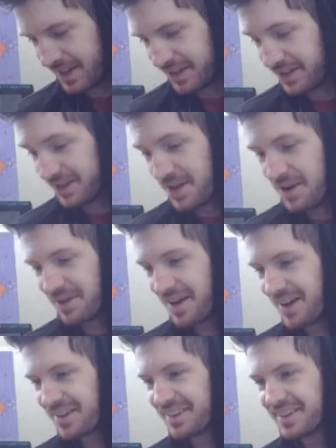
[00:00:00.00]
I don't know
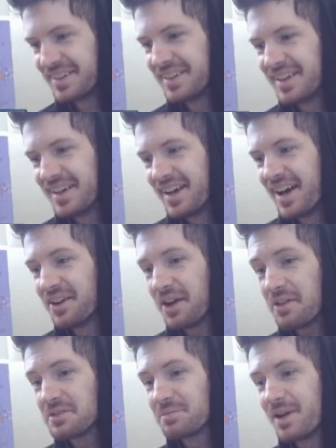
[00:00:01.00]

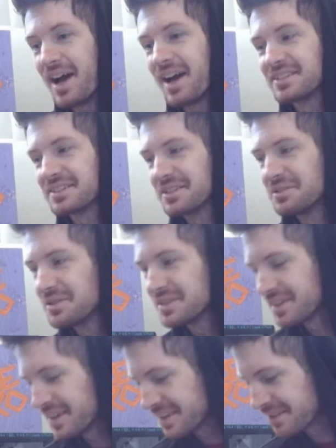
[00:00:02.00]
how this passed. Who
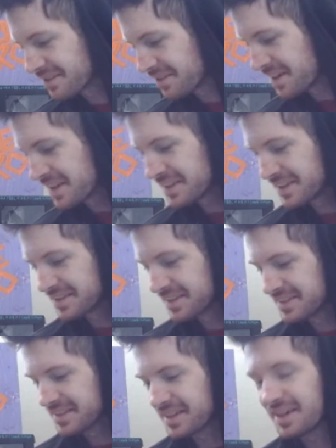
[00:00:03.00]
was like running this?
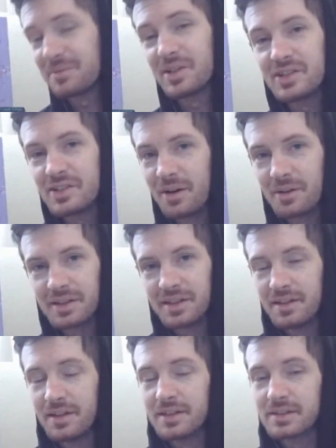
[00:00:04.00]
This has got to be a joke.
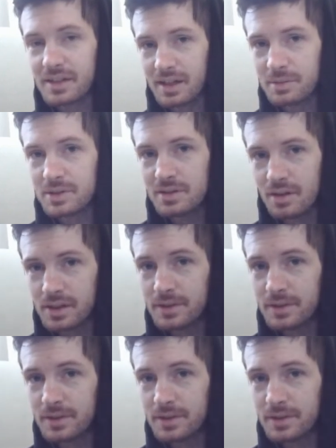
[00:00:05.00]
It's got to be a joke.